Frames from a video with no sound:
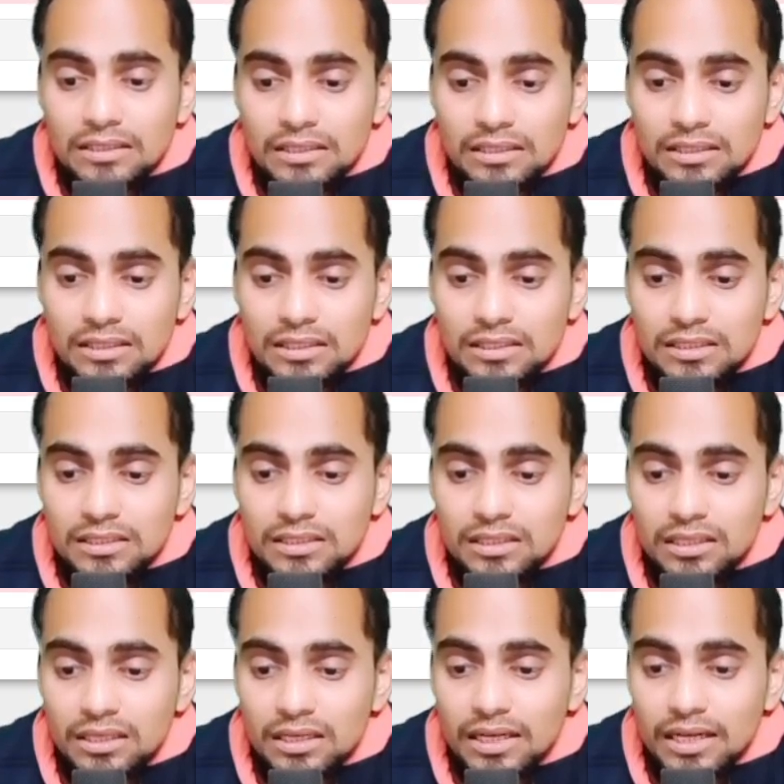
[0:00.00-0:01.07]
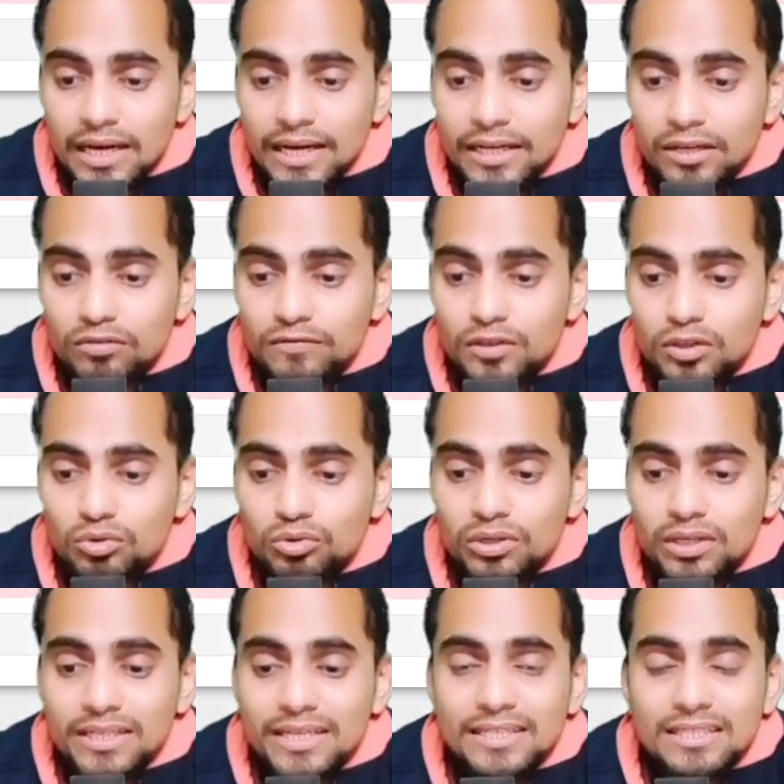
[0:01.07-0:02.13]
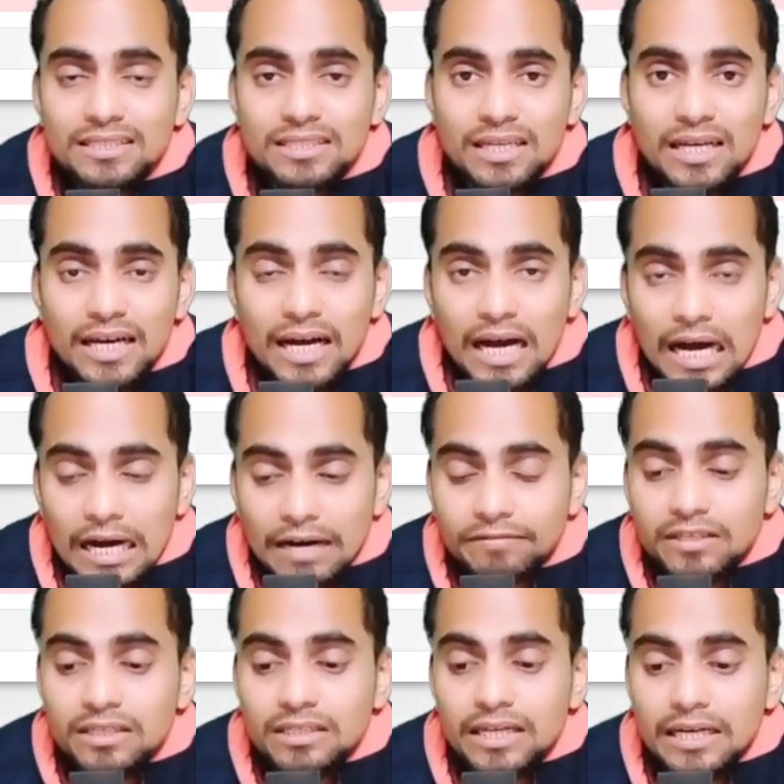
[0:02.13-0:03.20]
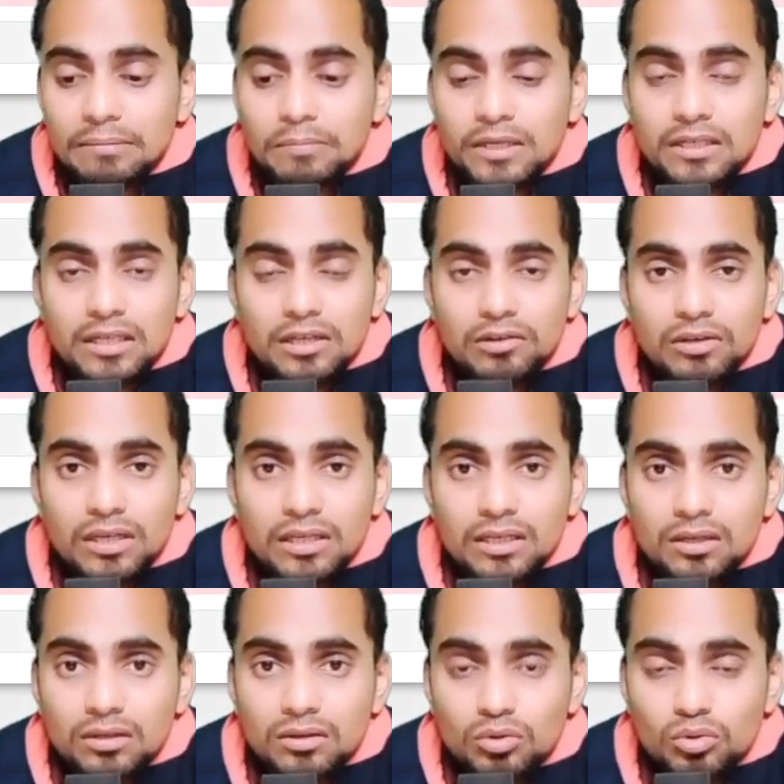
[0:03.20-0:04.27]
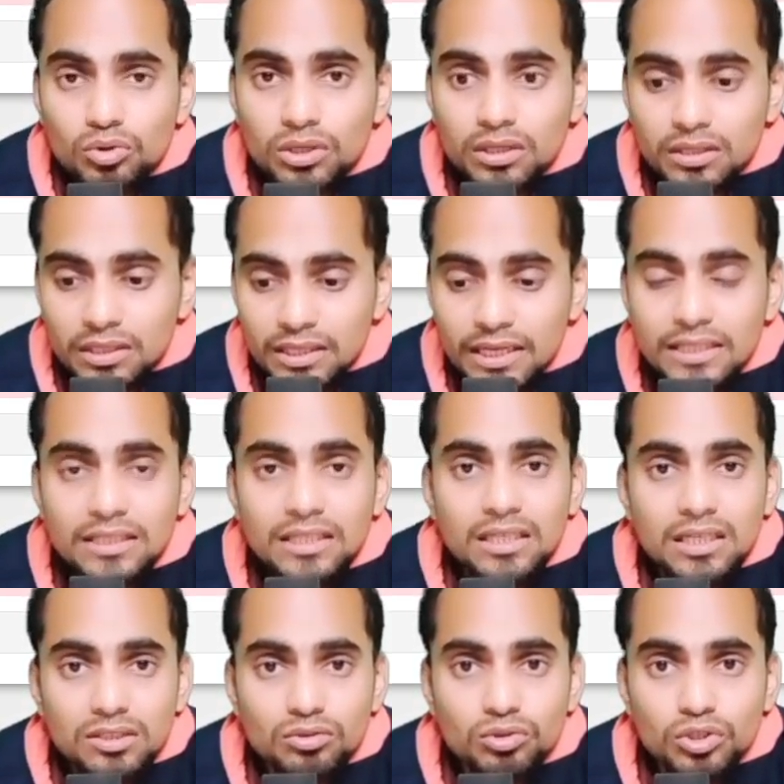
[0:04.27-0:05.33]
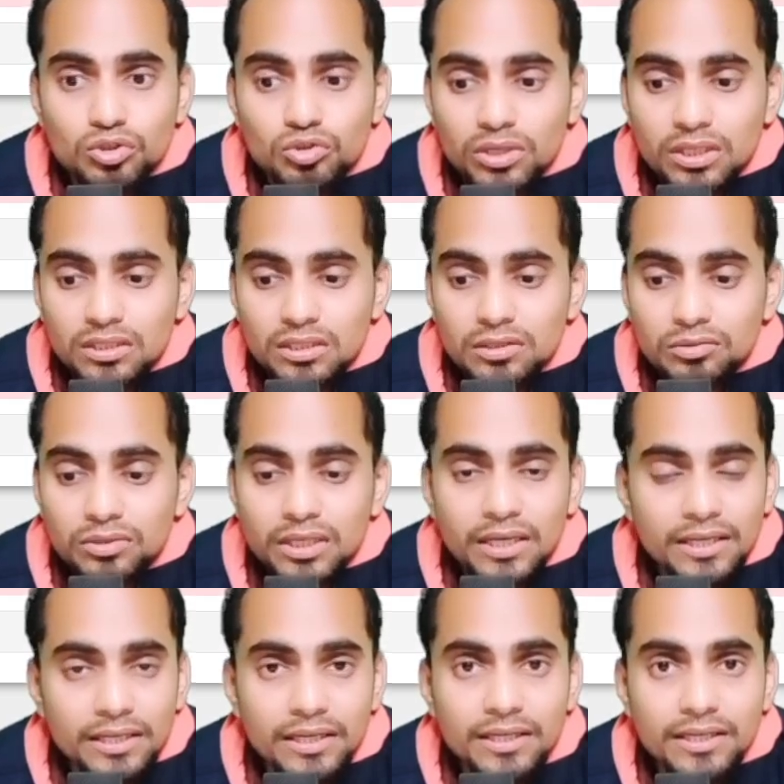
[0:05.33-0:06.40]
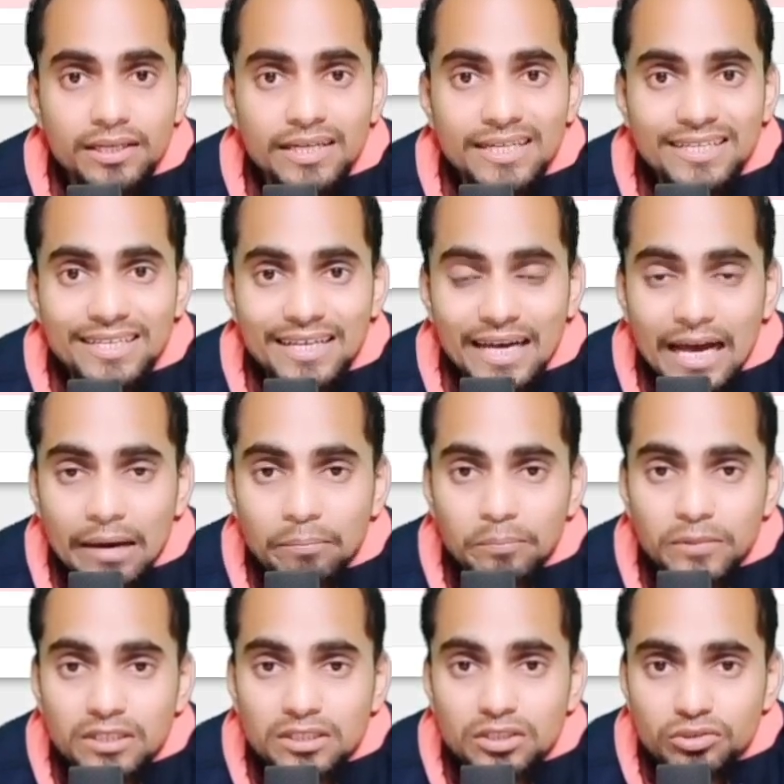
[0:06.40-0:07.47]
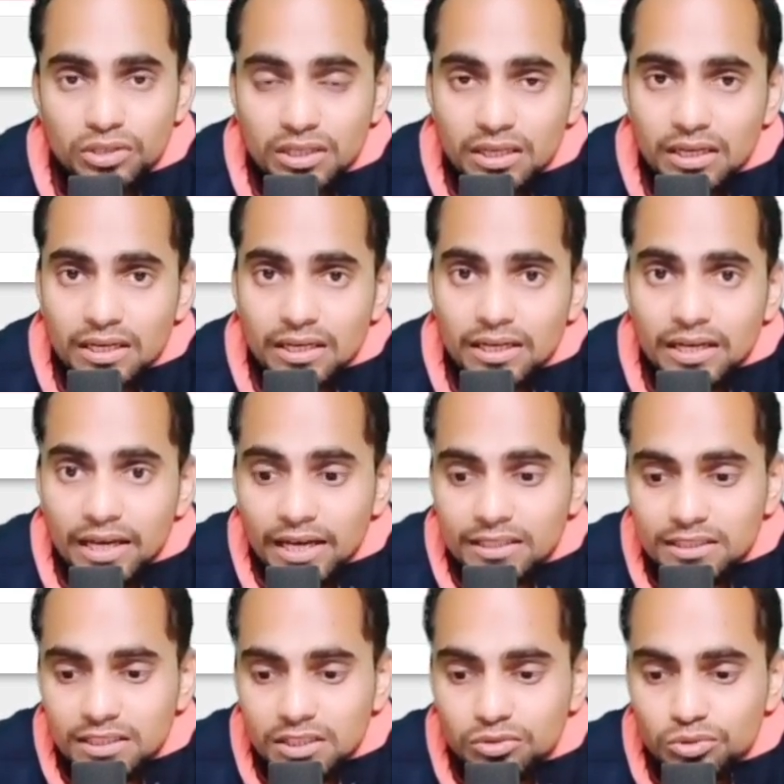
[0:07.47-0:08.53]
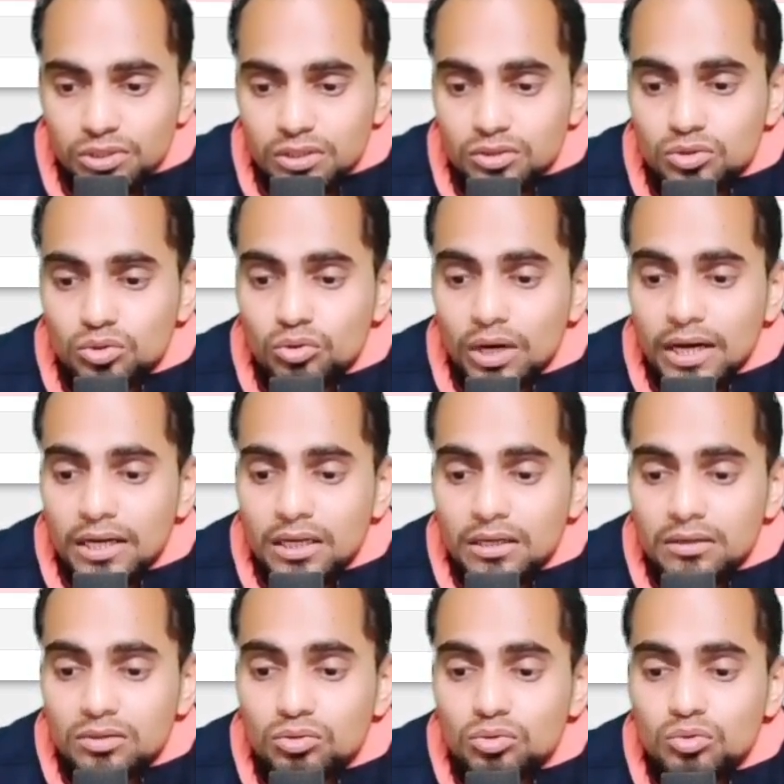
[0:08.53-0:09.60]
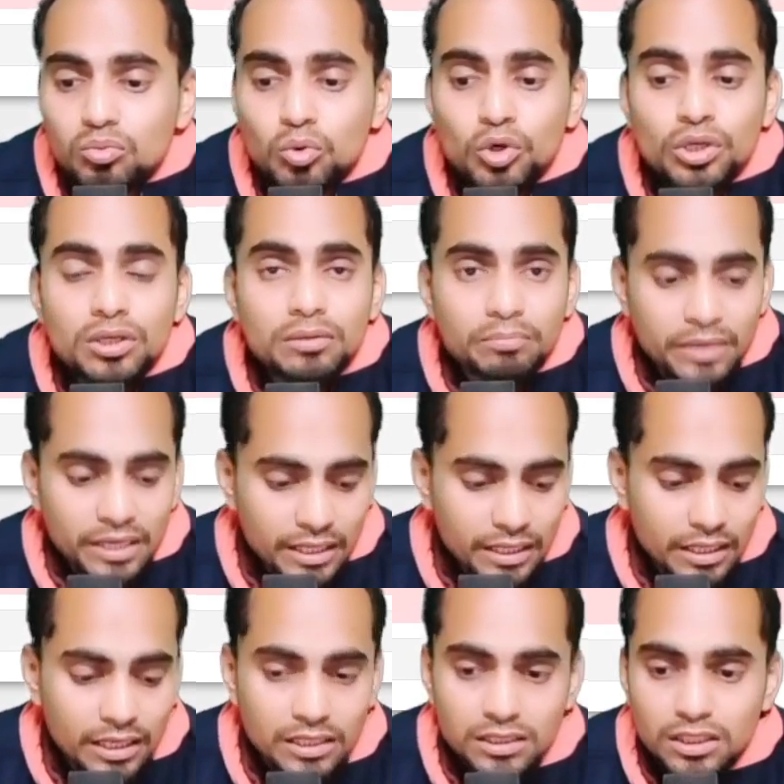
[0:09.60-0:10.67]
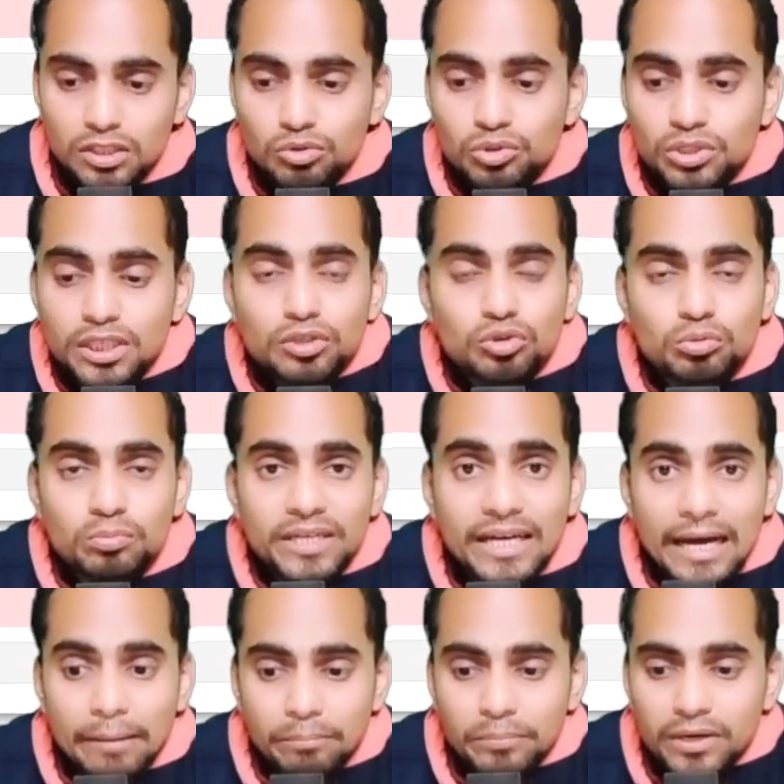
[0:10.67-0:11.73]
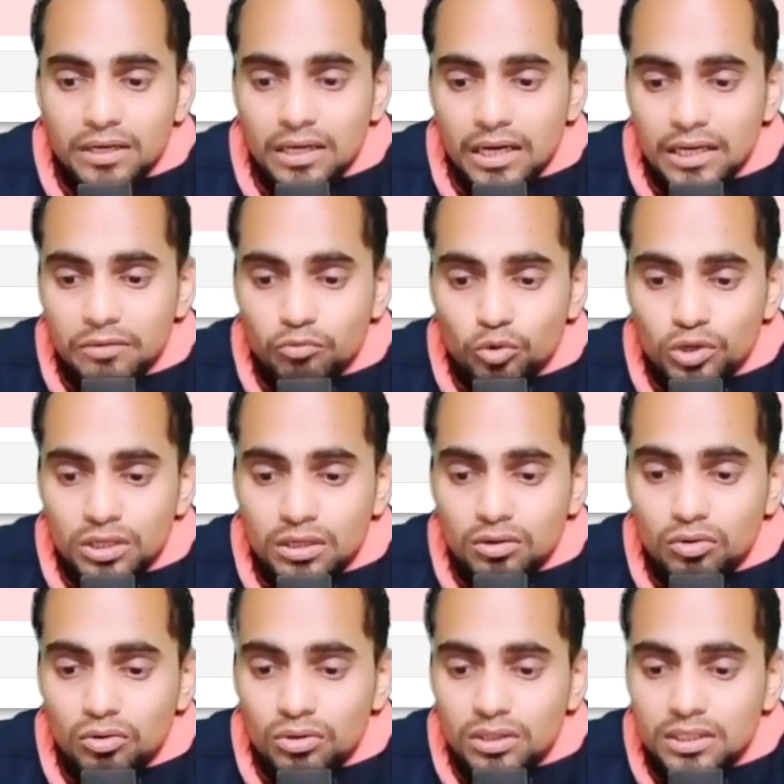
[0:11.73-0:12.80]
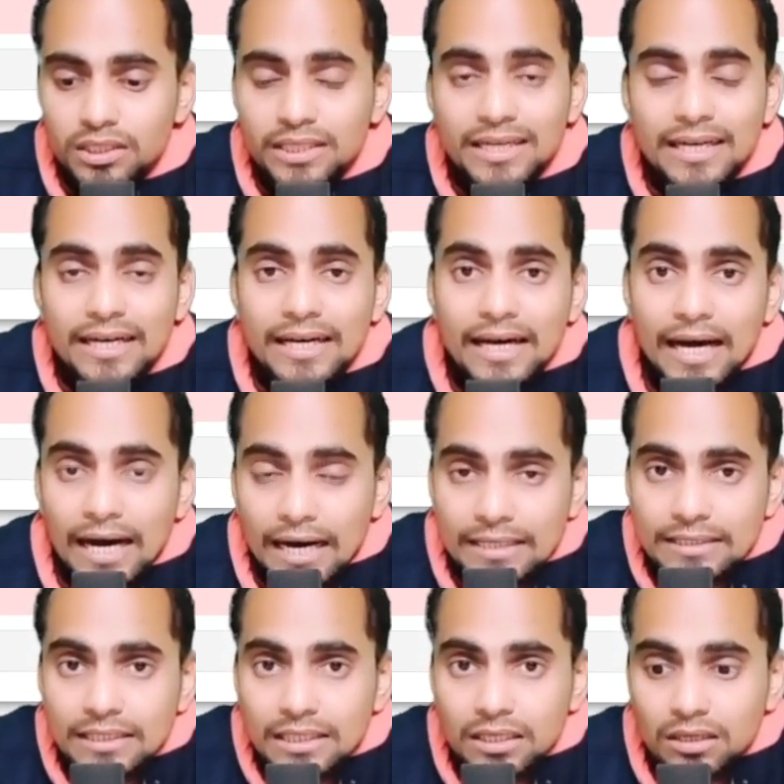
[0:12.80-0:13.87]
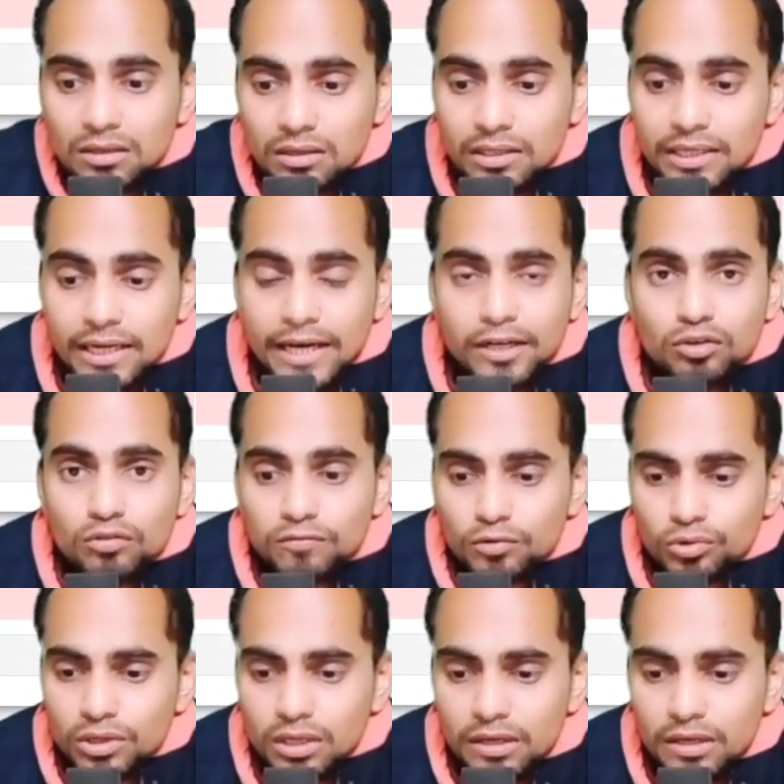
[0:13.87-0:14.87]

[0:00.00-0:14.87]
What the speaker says: this line of the code, that is after that particular code nothing is going to execute, and it hampers your execution. So I don't want my execution to be hampered. I want all the other line of code.